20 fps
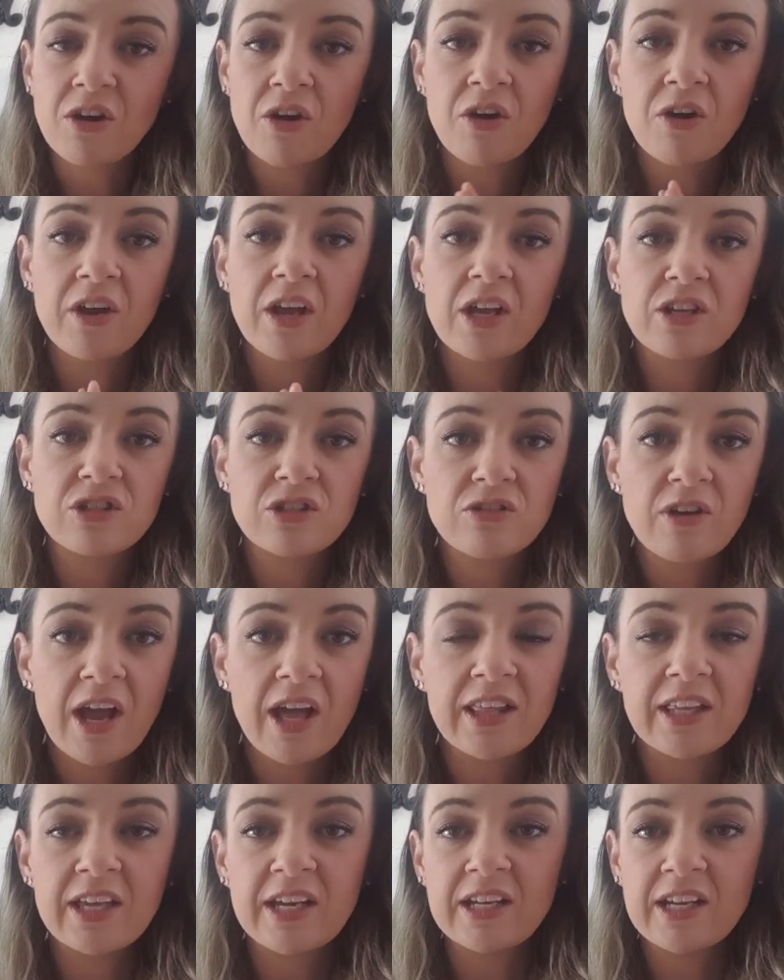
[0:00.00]
So
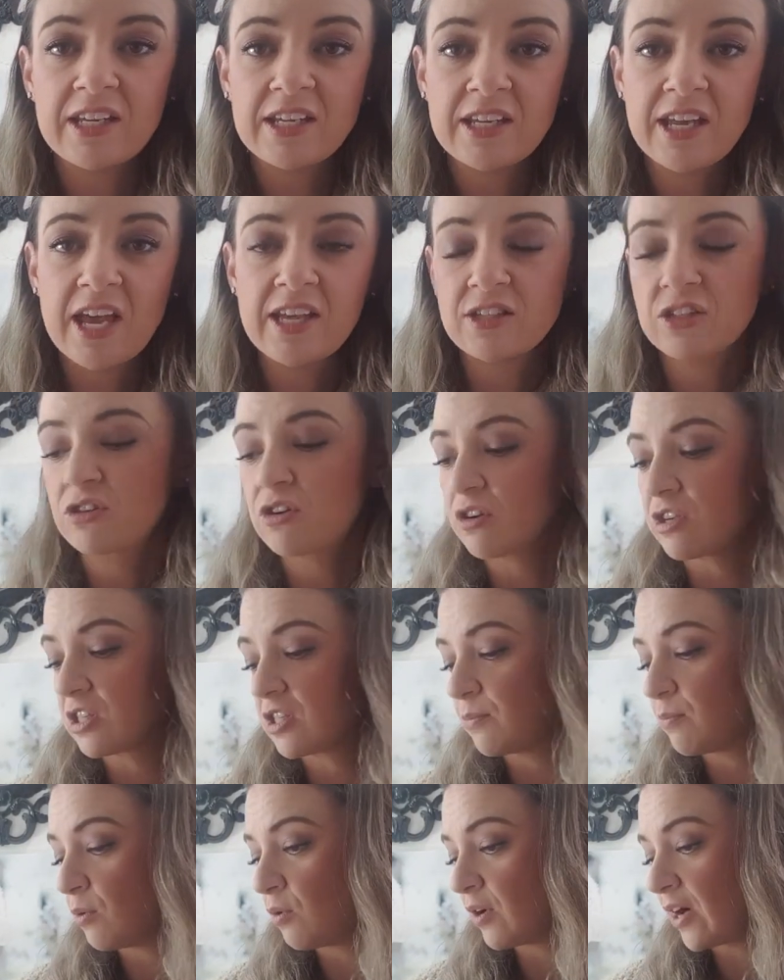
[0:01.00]
Australian, yes, got to
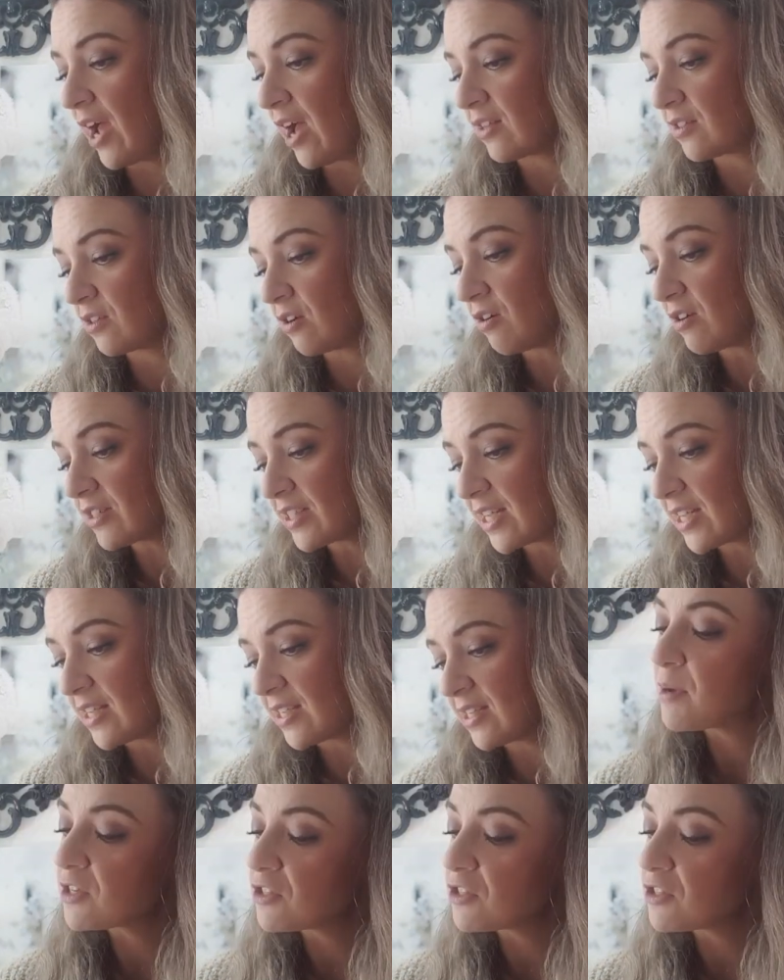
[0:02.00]
support us Aussies.